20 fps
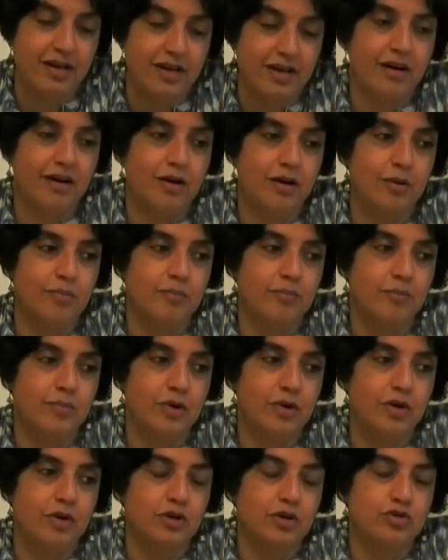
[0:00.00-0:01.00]

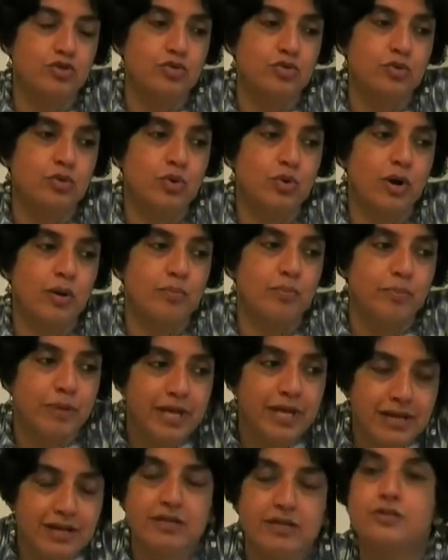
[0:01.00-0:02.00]
to
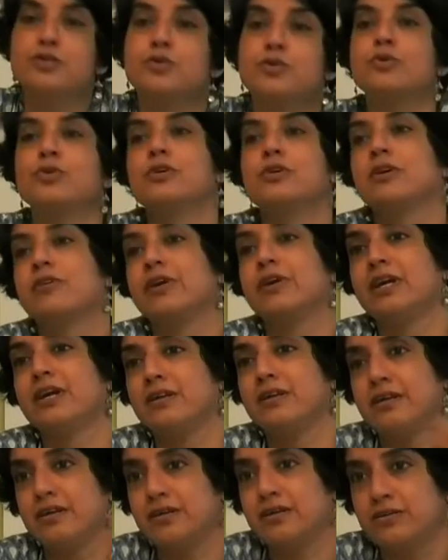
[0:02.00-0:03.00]
appeal to the
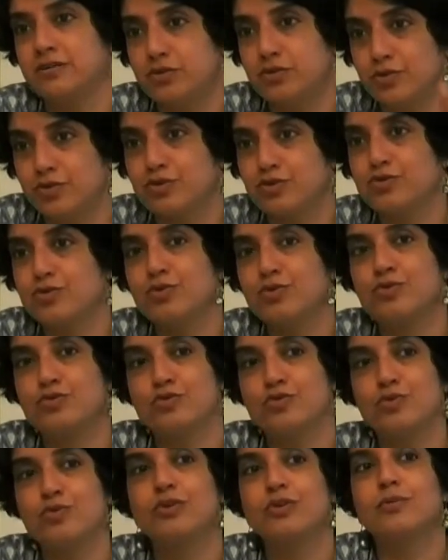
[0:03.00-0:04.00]
creative, to
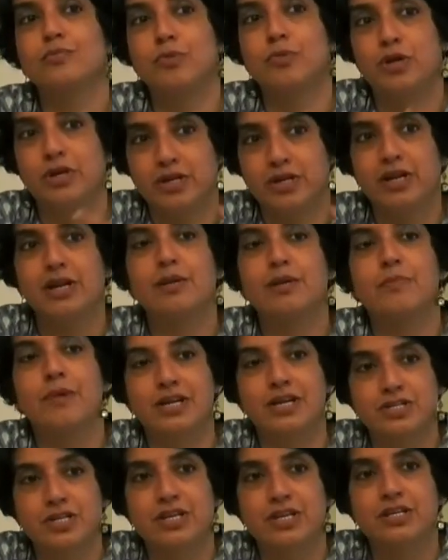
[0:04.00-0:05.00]
the political
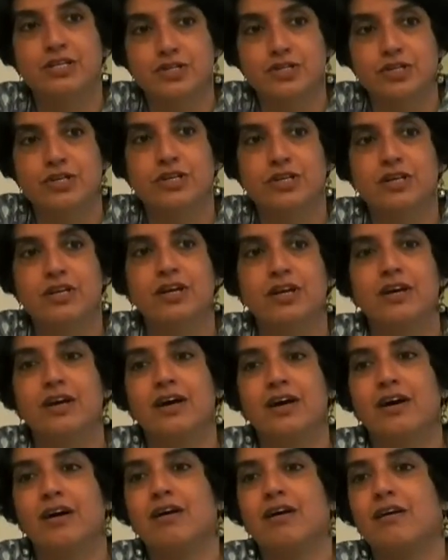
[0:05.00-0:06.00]
imagination
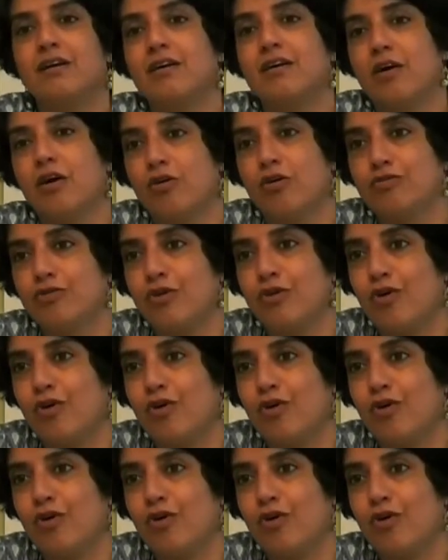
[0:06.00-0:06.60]
of